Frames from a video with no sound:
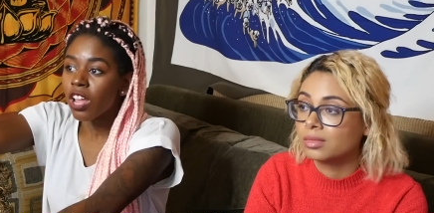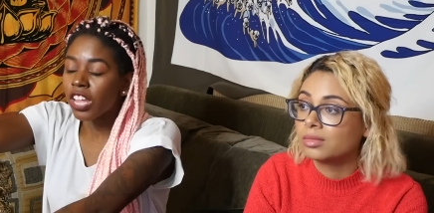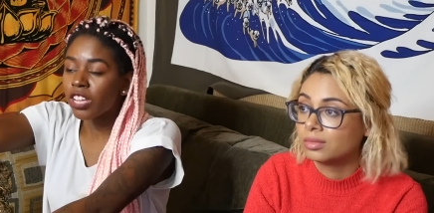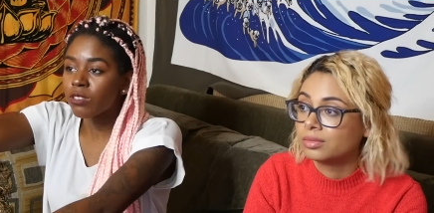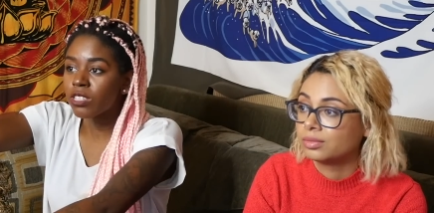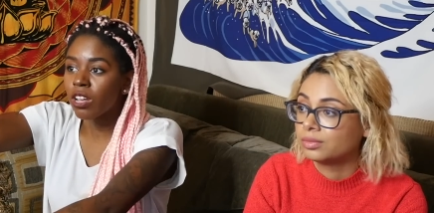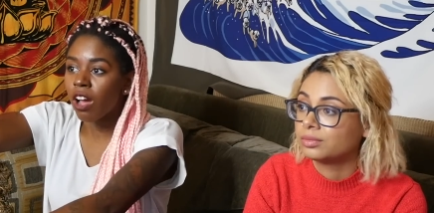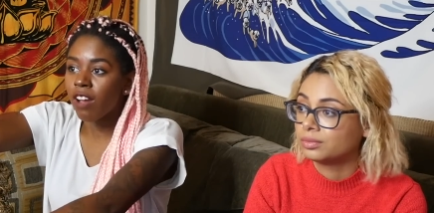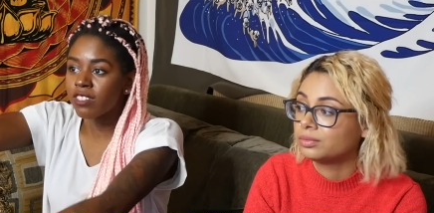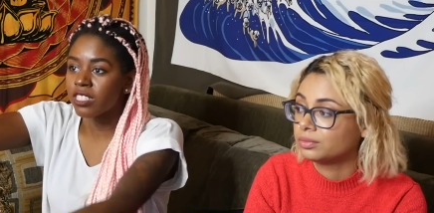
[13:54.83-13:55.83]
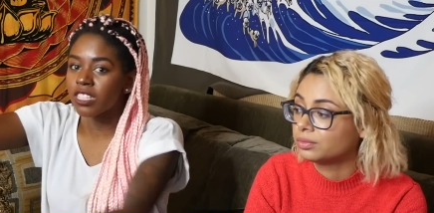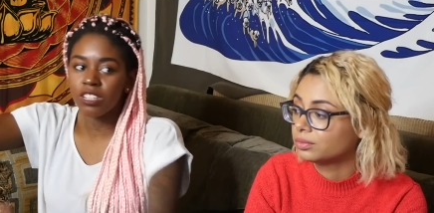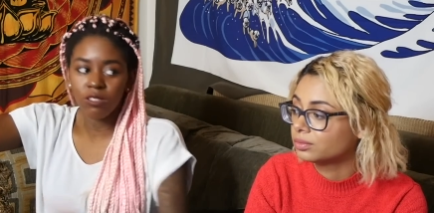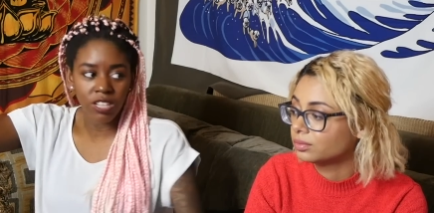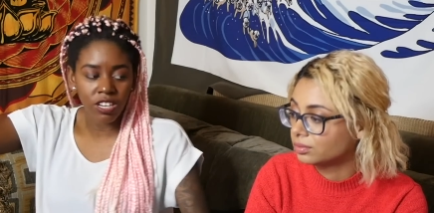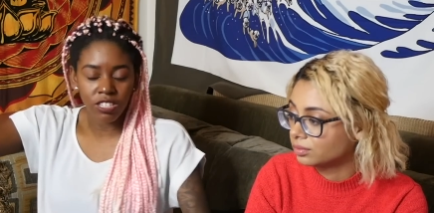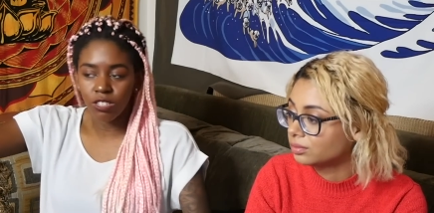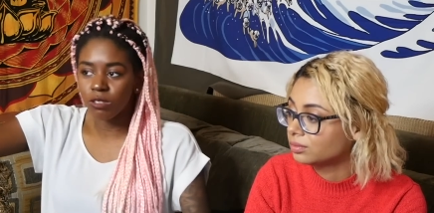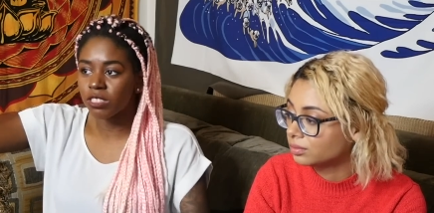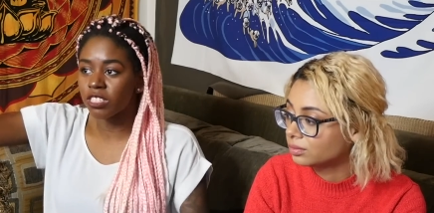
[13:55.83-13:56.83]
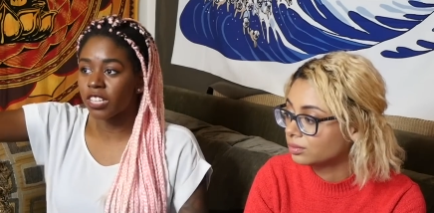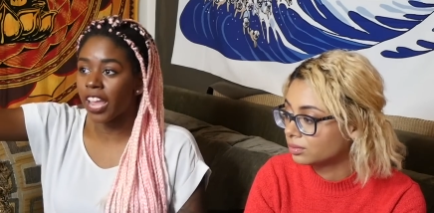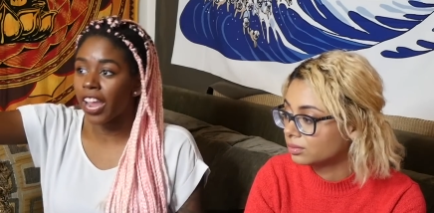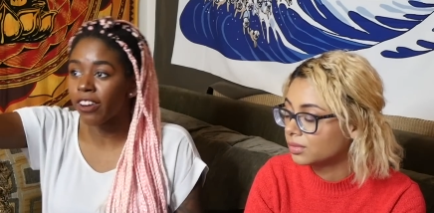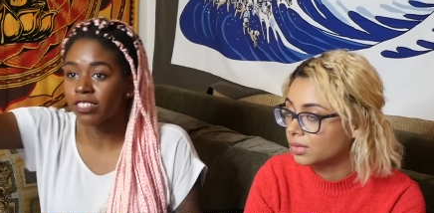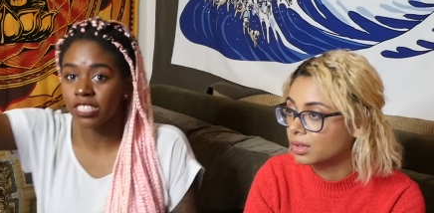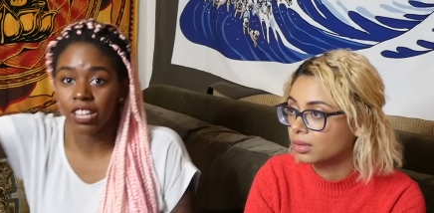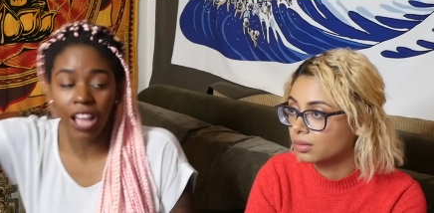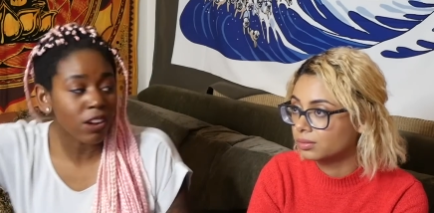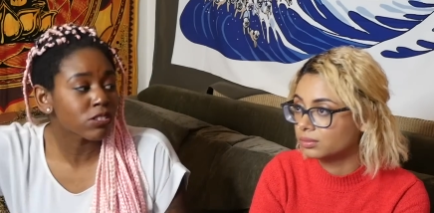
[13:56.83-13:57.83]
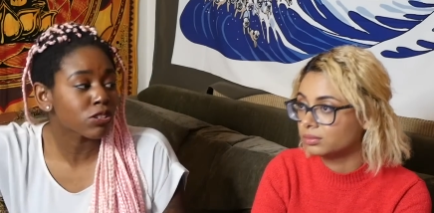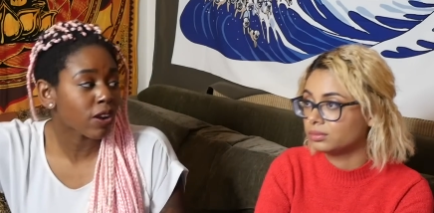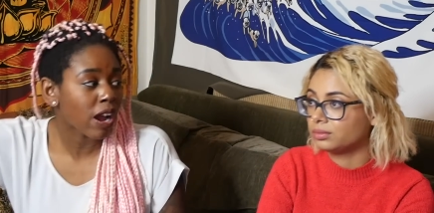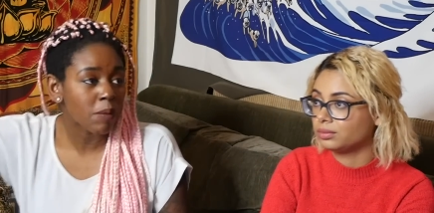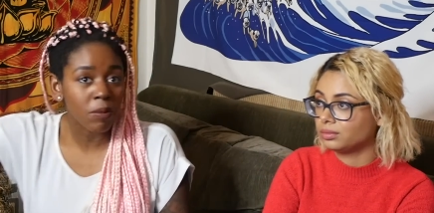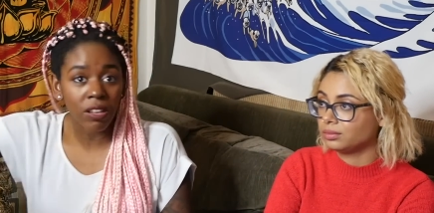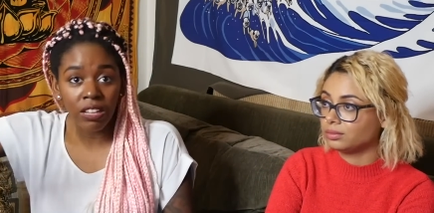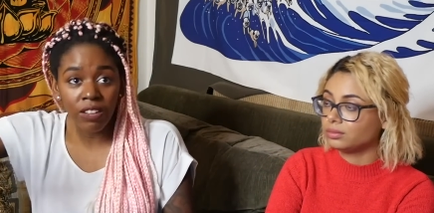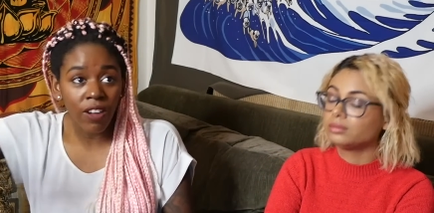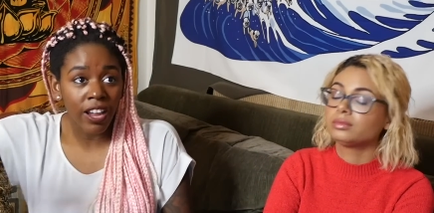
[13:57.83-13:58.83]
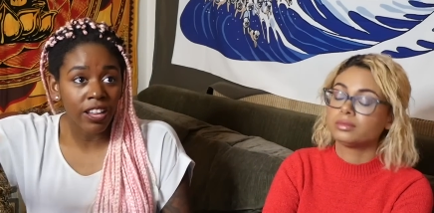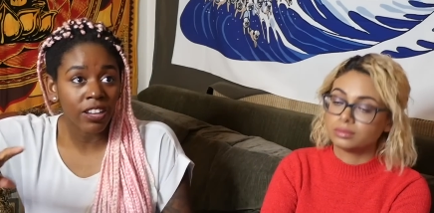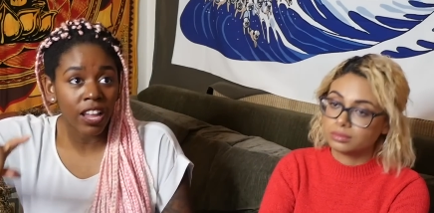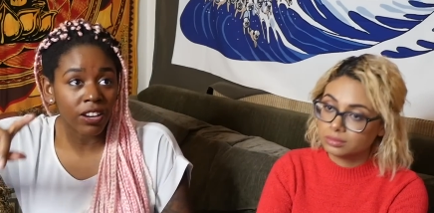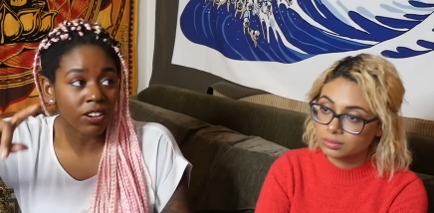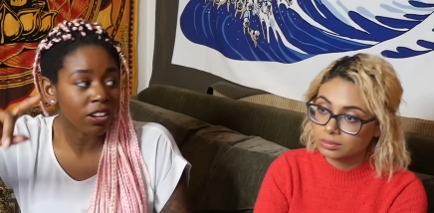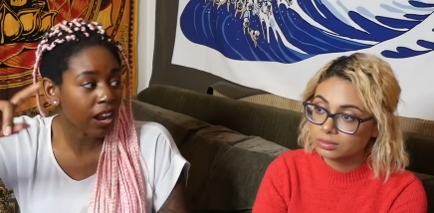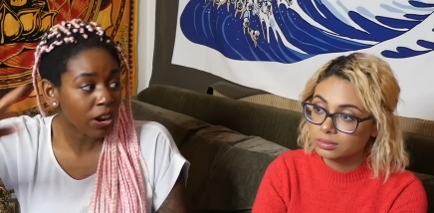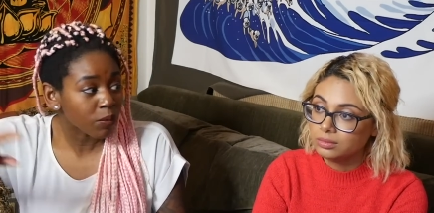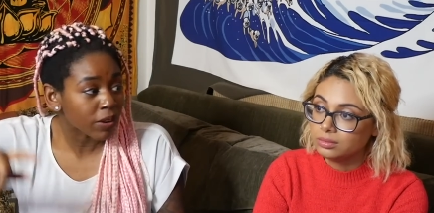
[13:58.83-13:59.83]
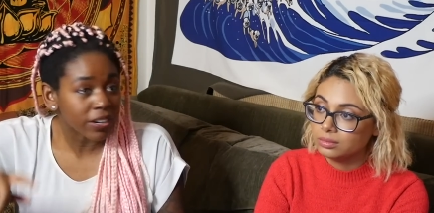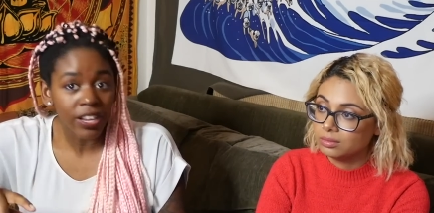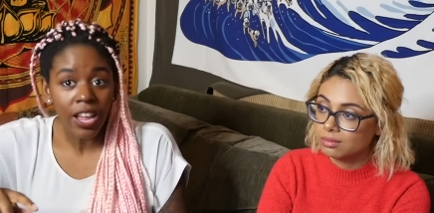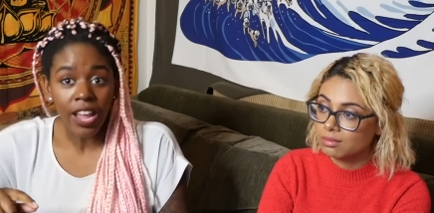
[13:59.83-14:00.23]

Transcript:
Speaker 1: Like you saw, obviously you said it too. It's just like Eren's allowed to cry, but Levi and, Erwin